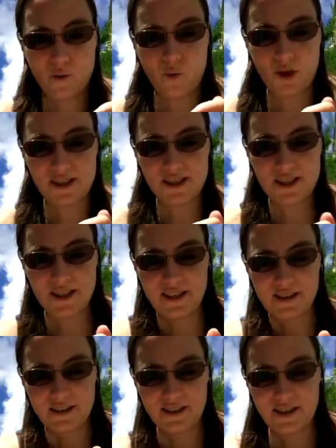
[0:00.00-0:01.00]
woodsy
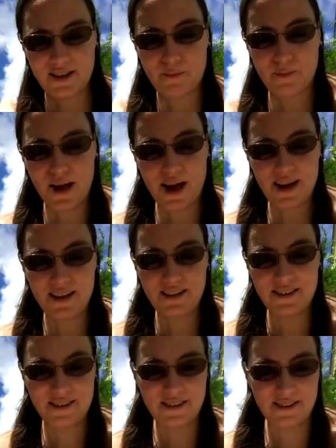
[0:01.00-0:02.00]
combined.